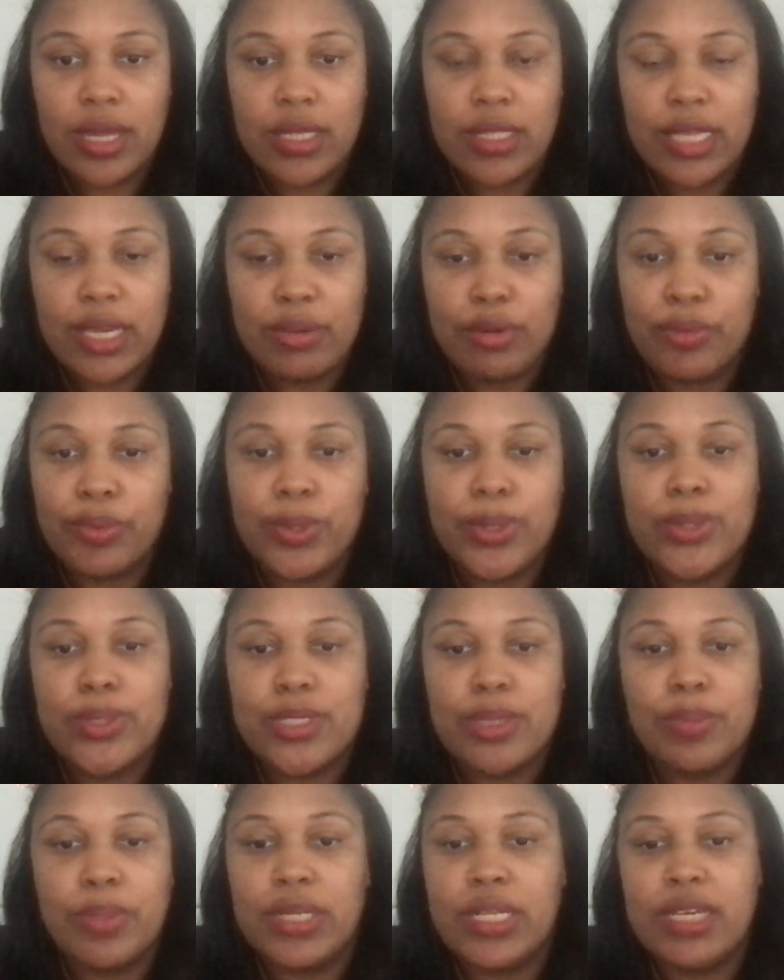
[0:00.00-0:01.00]
They refuse
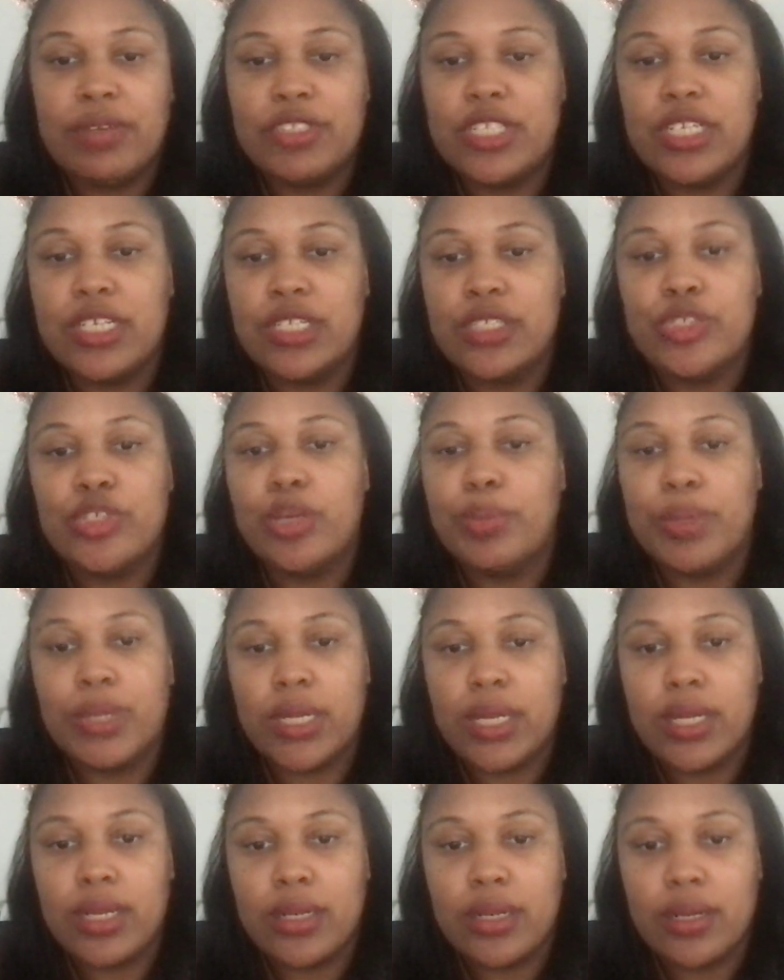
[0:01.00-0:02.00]
to believe she
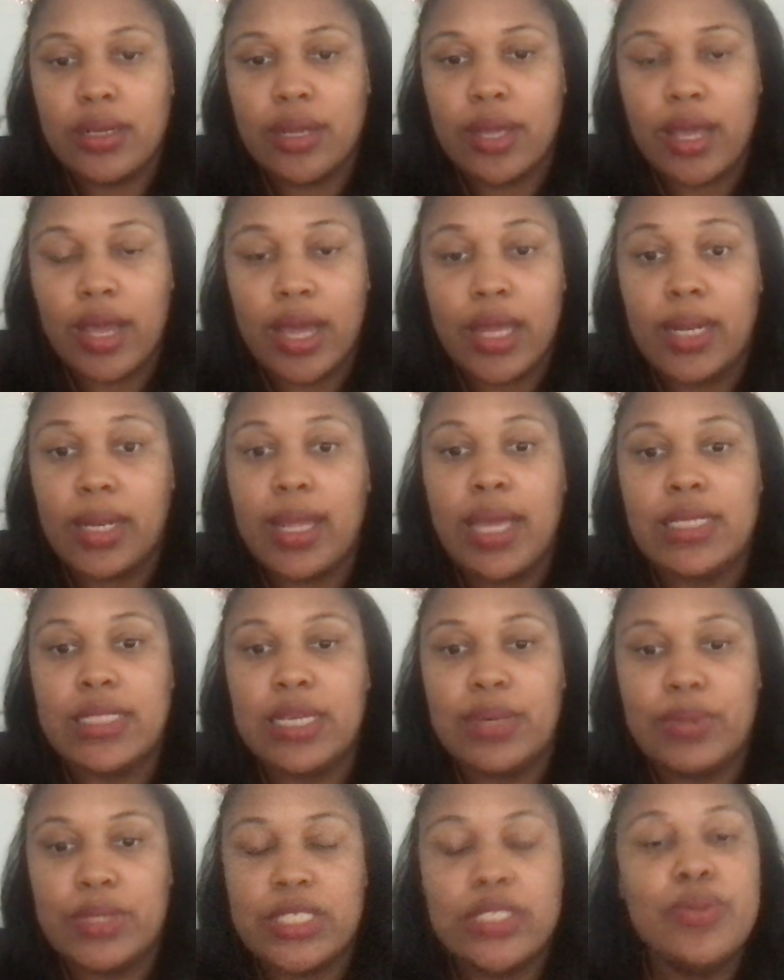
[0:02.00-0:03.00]
contributed unless
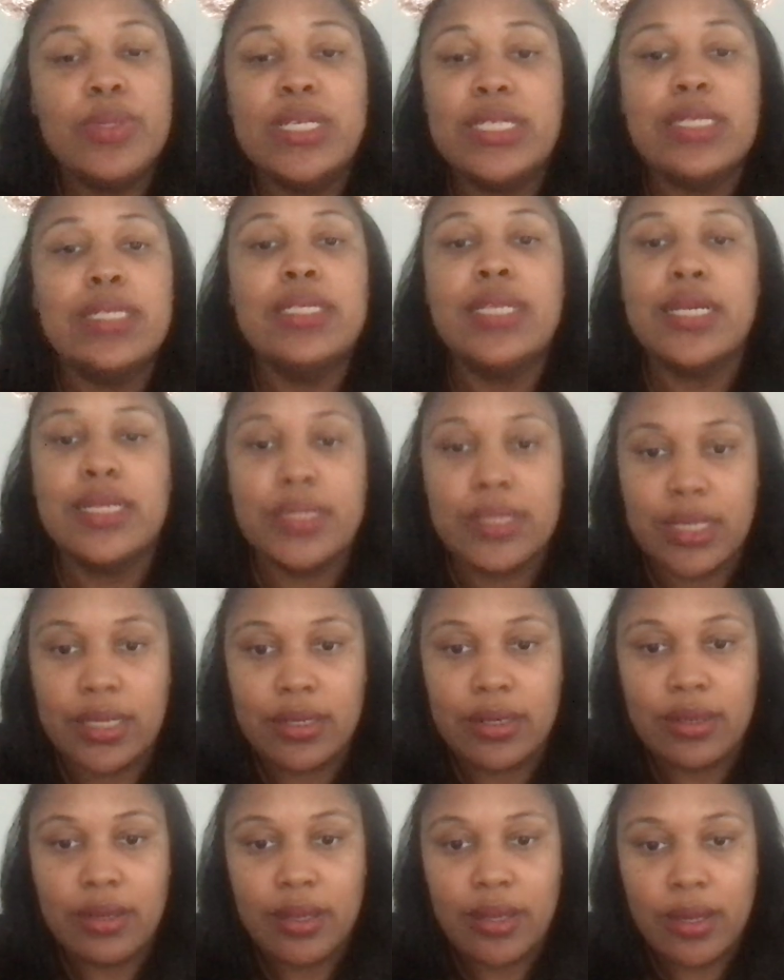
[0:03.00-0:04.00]
it was to his addiction.